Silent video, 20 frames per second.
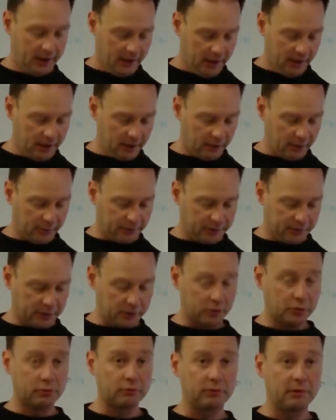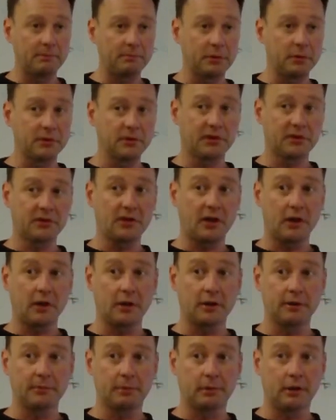And those are triple
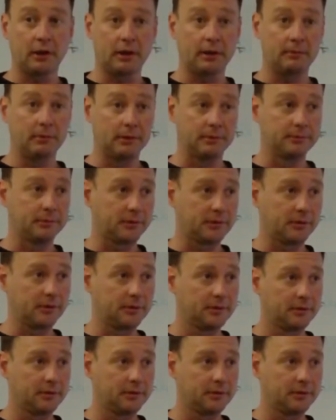starred problems.